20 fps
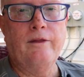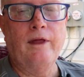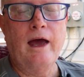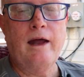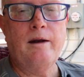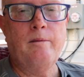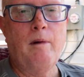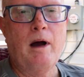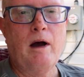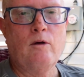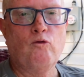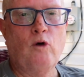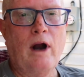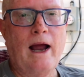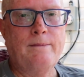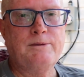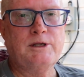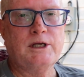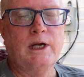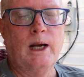that about
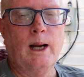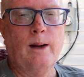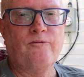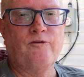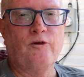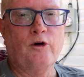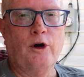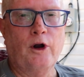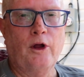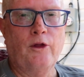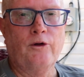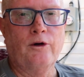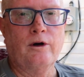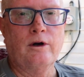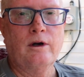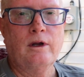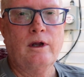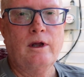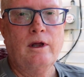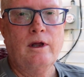wraps it up for
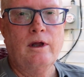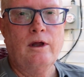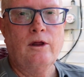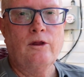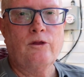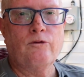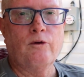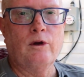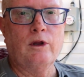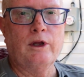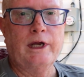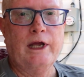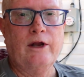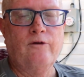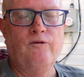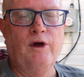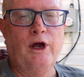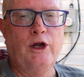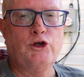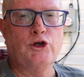another thrilling
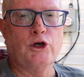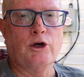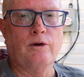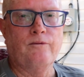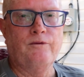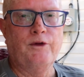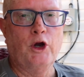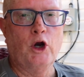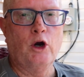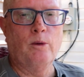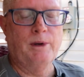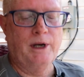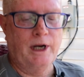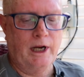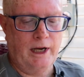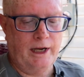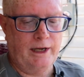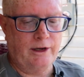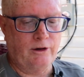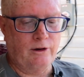adventure of the Urban
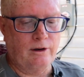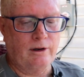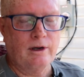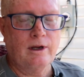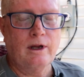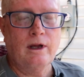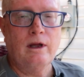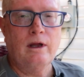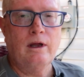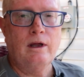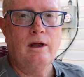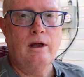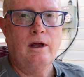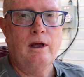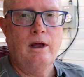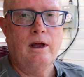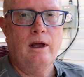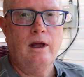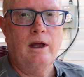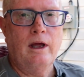Hiker.
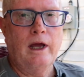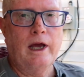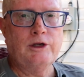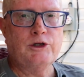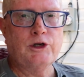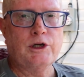As